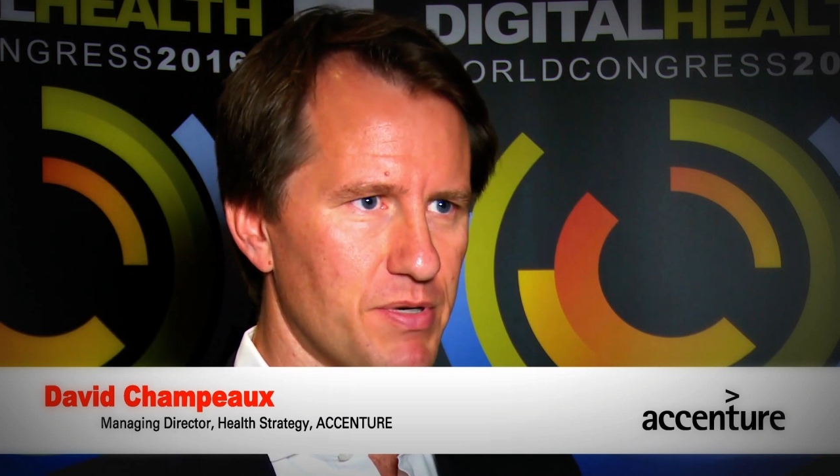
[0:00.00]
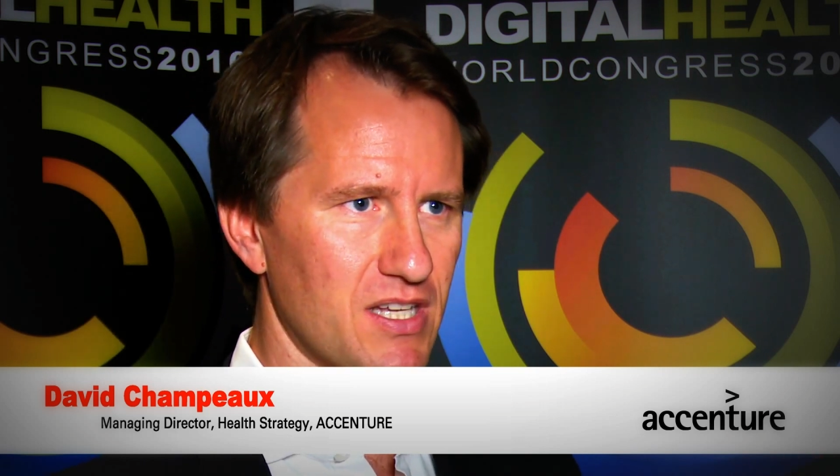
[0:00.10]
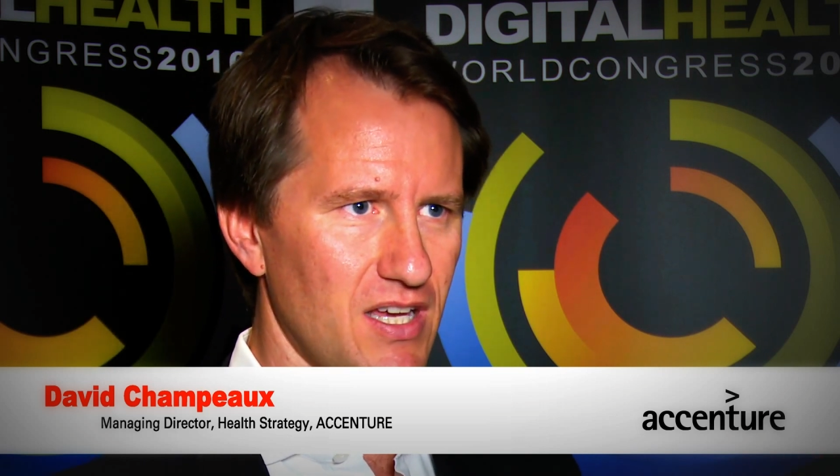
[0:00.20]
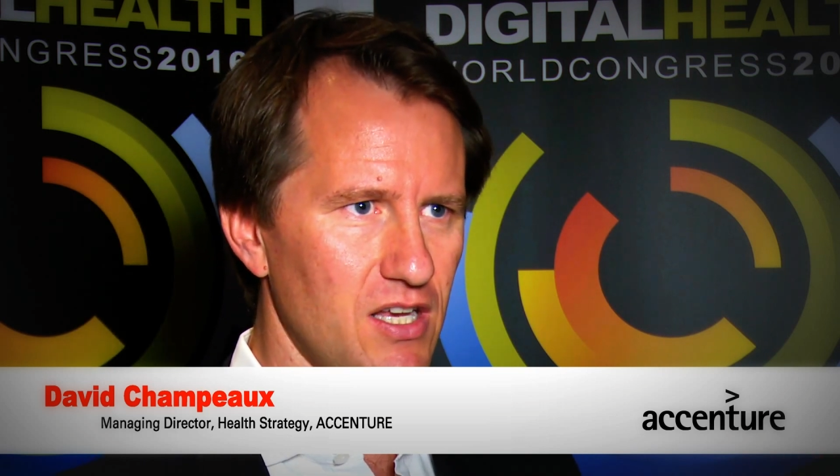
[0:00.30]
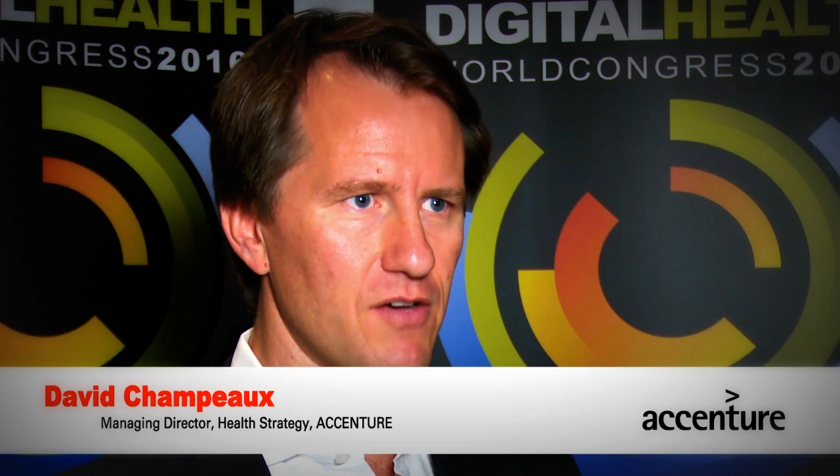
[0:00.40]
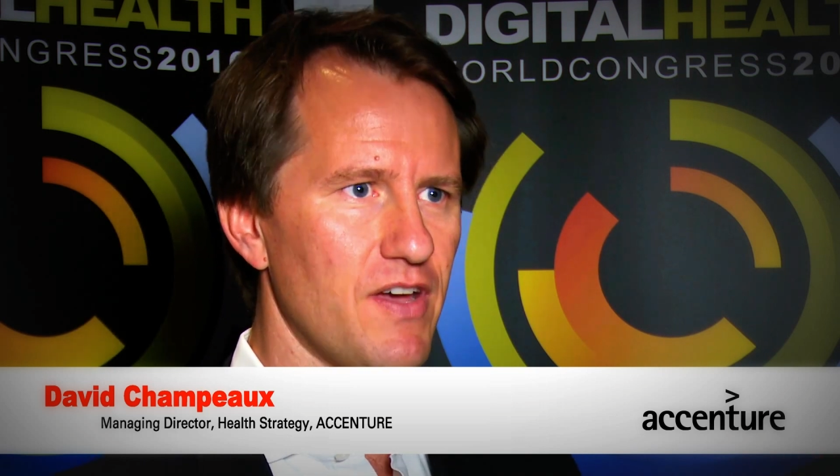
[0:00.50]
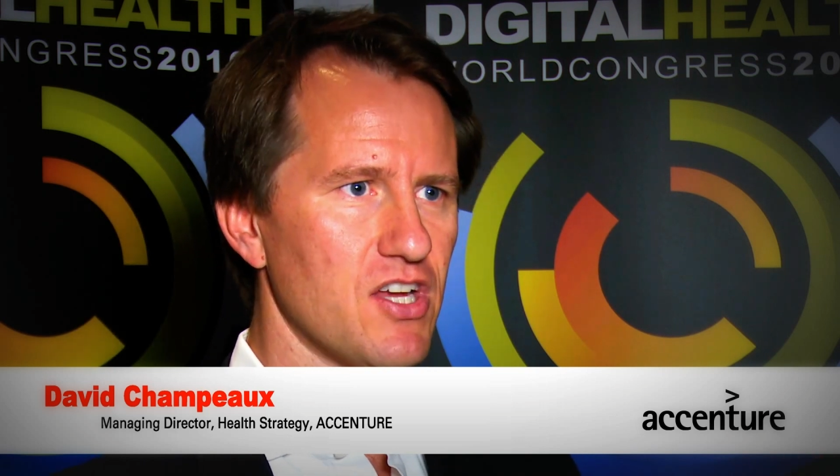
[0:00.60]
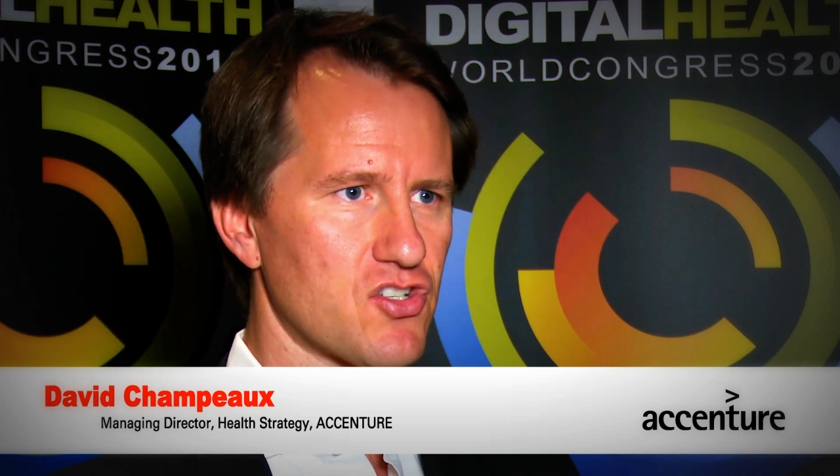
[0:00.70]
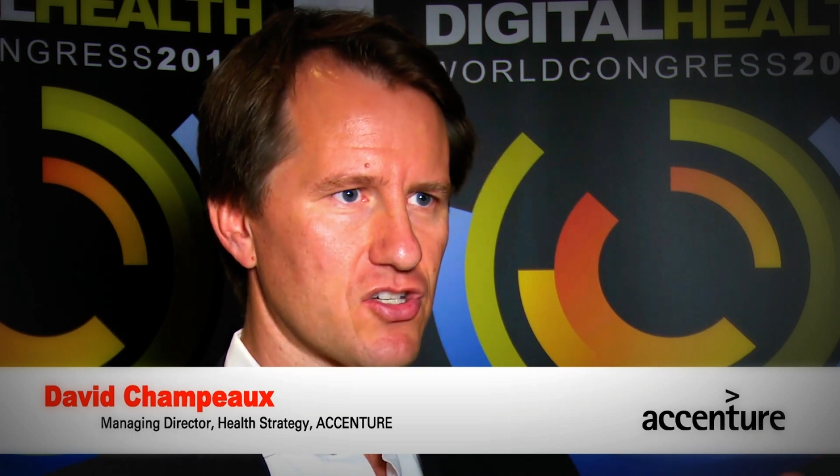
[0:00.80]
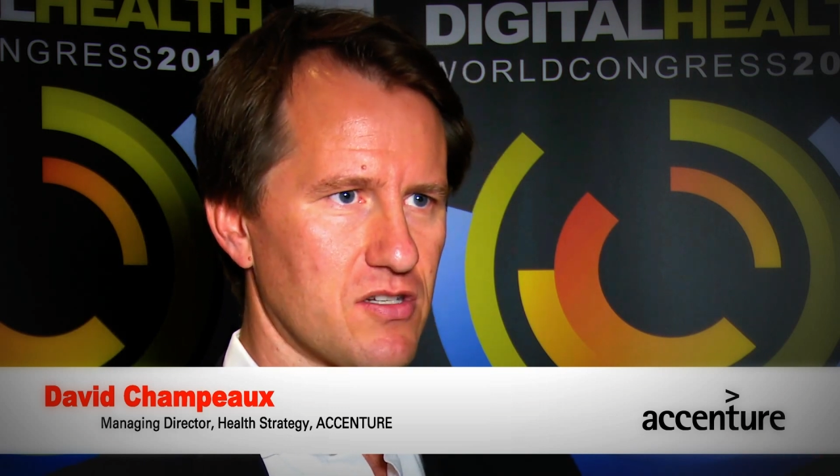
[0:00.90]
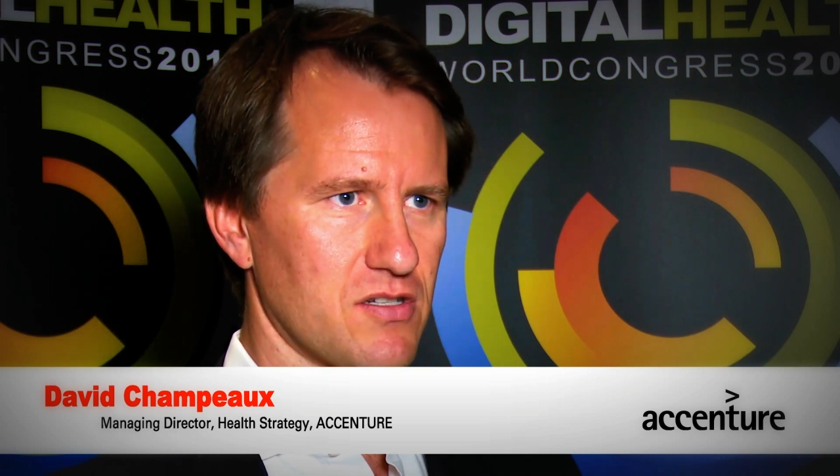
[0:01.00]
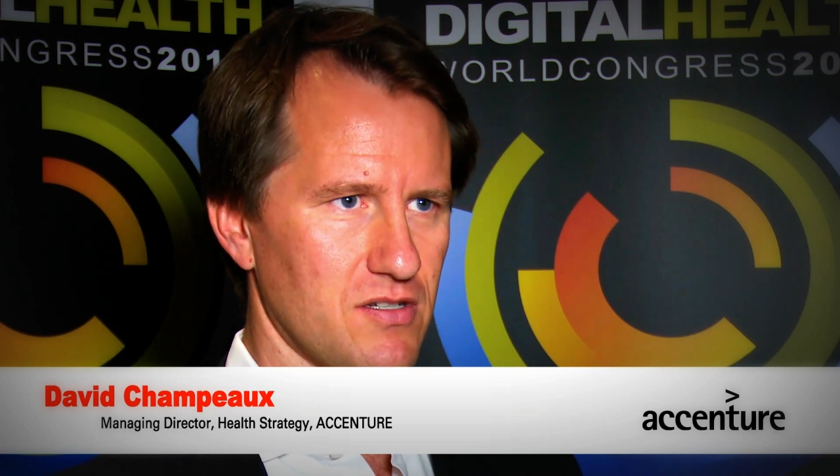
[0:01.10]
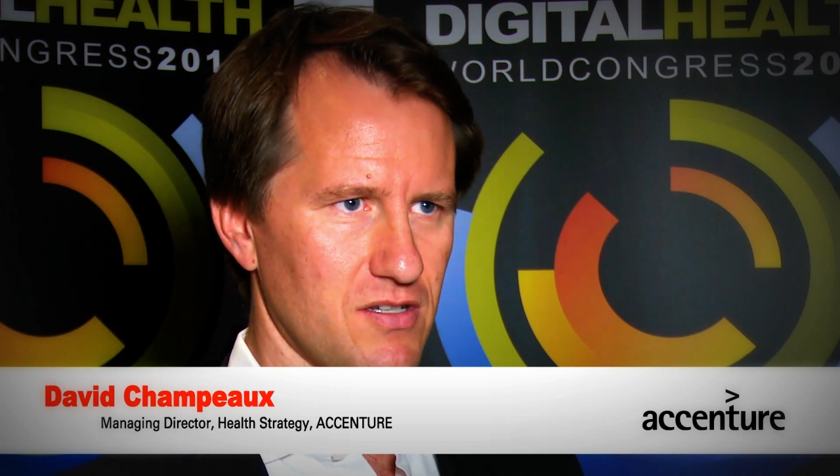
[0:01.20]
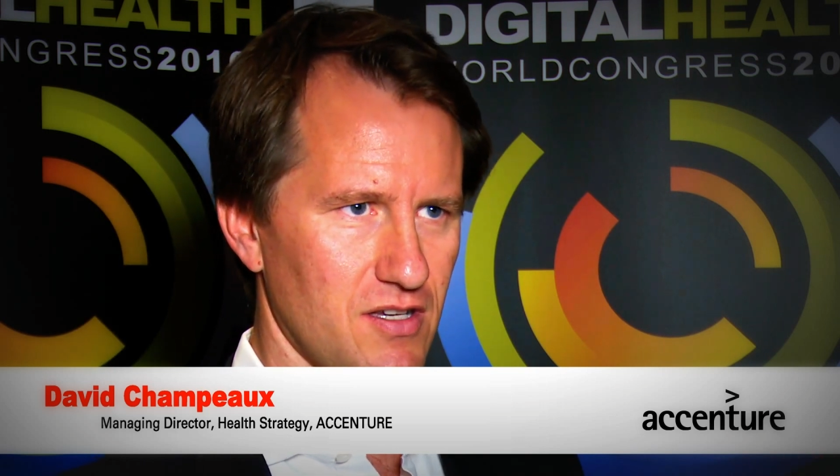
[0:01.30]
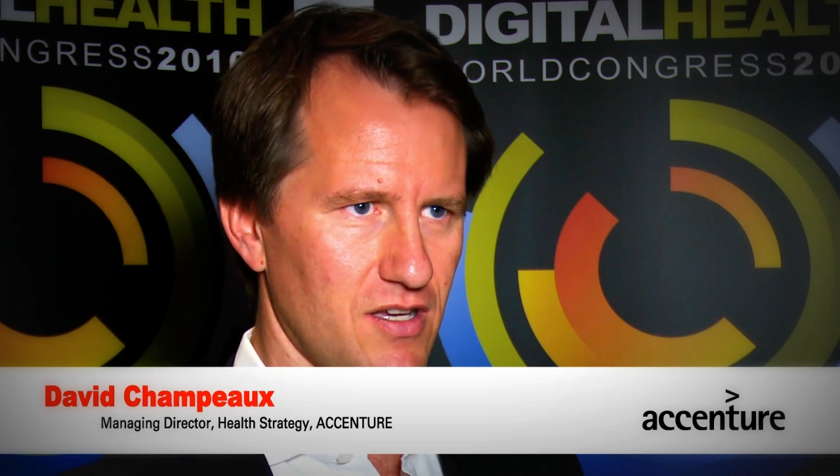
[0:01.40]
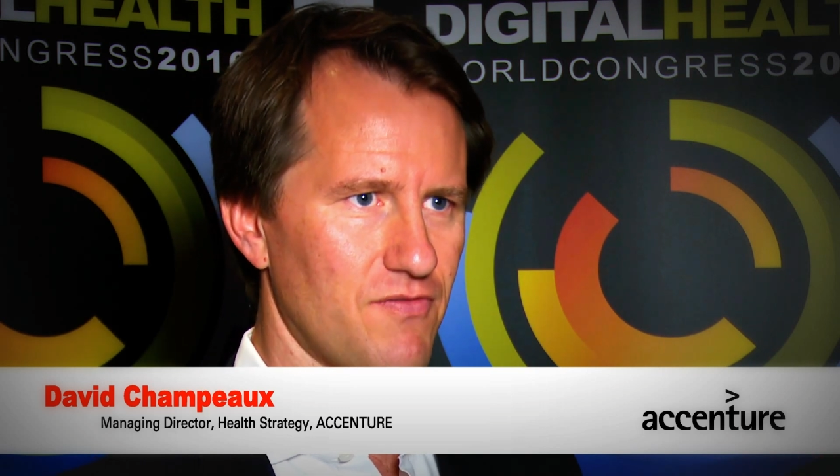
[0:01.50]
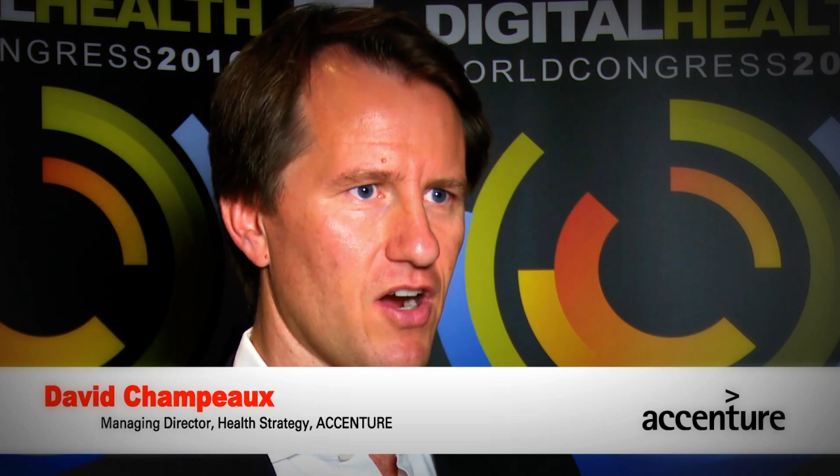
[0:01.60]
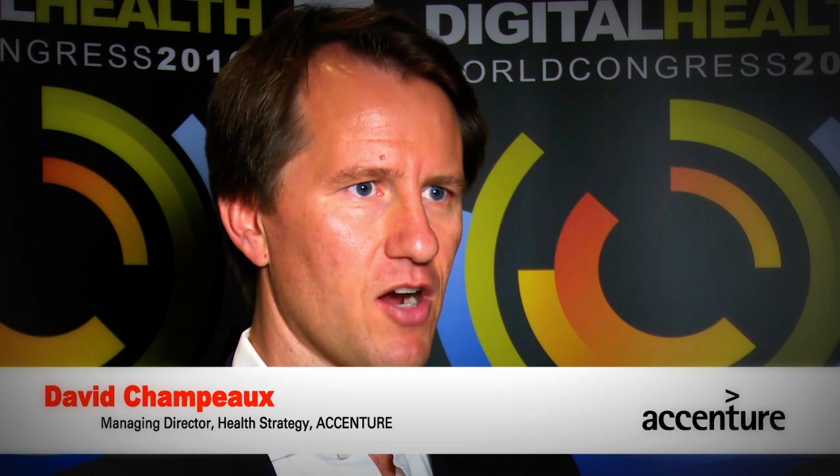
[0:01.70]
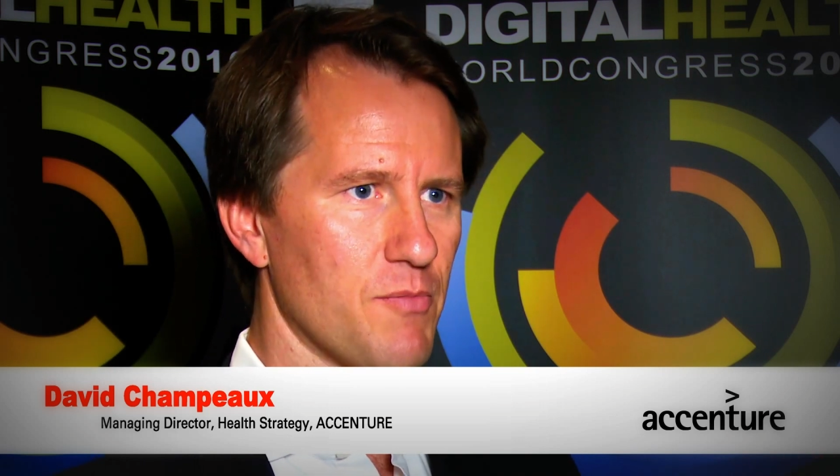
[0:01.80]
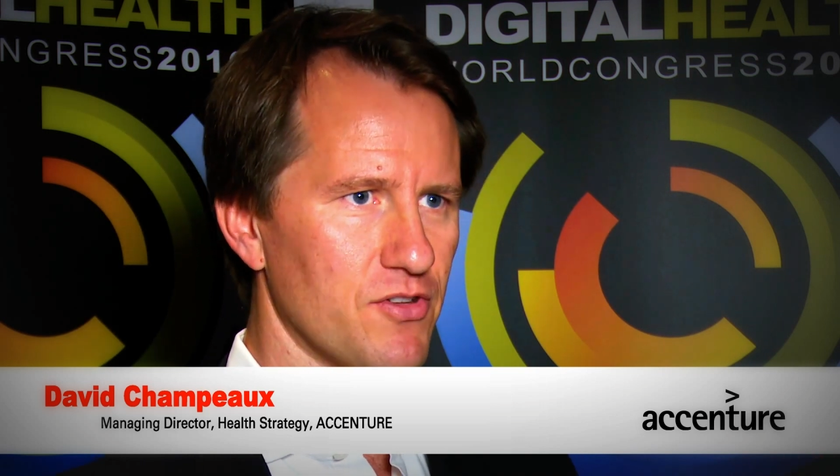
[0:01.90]
but innovation
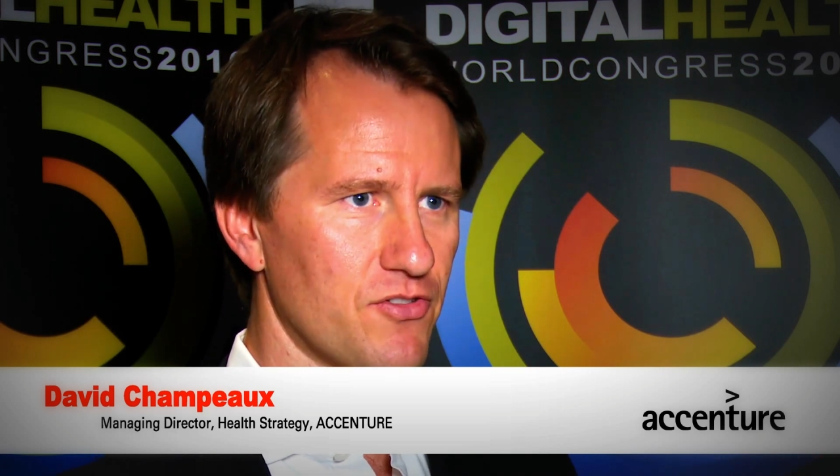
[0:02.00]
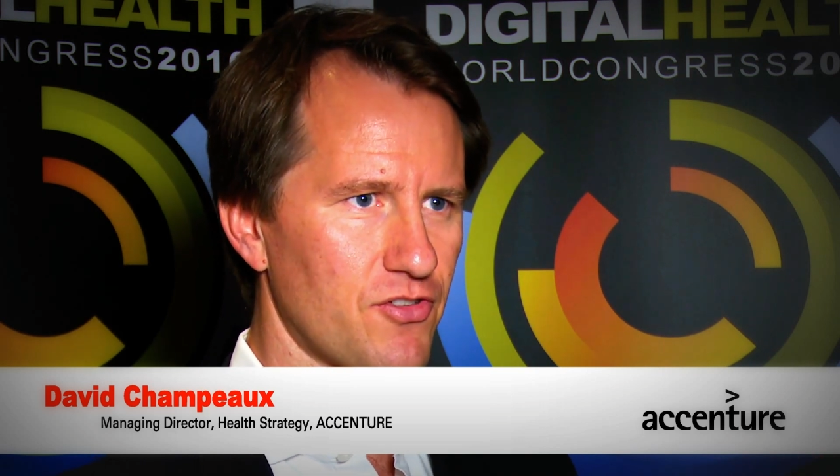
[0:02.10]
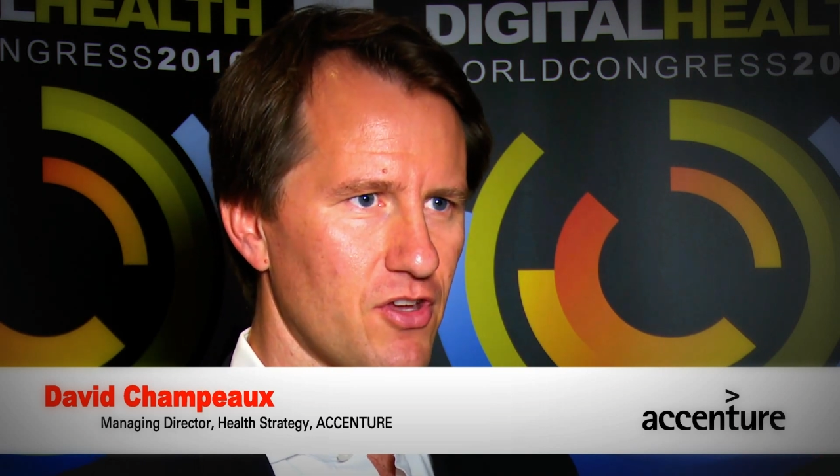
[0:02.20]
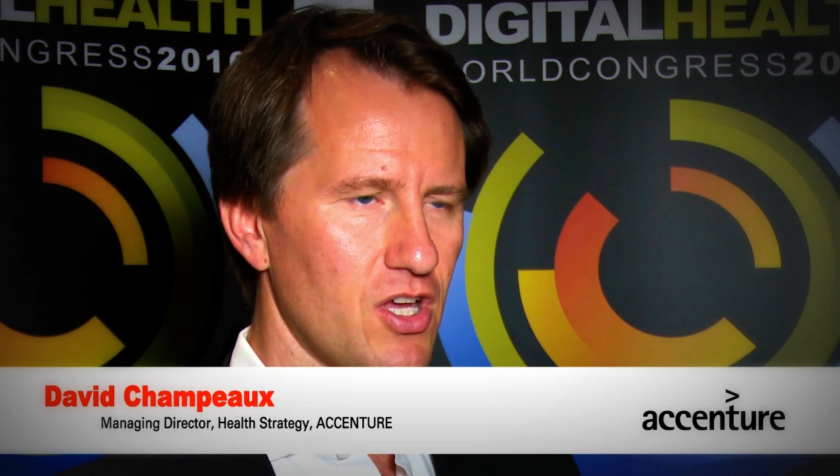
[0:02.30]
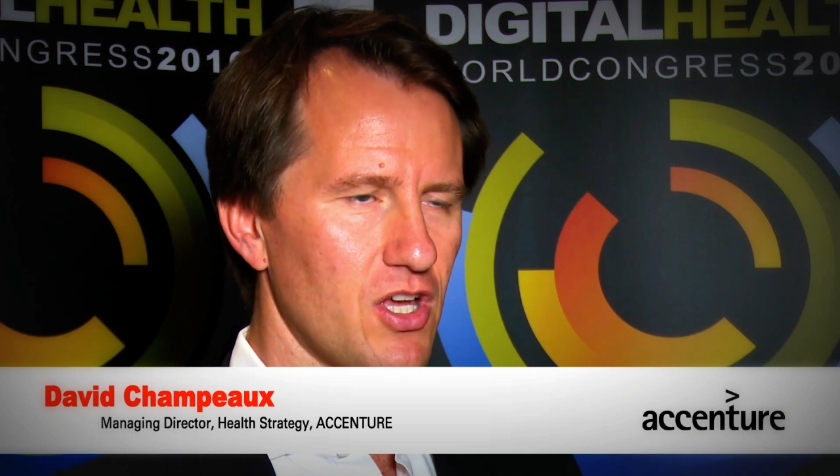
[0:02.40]
environments,